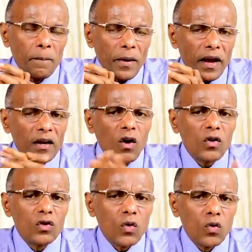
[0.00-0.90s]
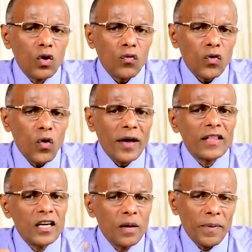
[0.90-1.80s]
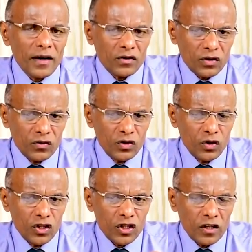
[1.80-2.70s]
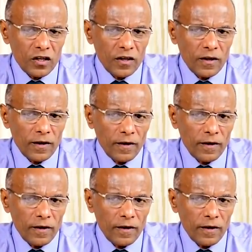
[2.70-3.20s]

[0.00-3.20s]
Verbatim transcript: breakdown of the rule of law and the independence of the judiciary.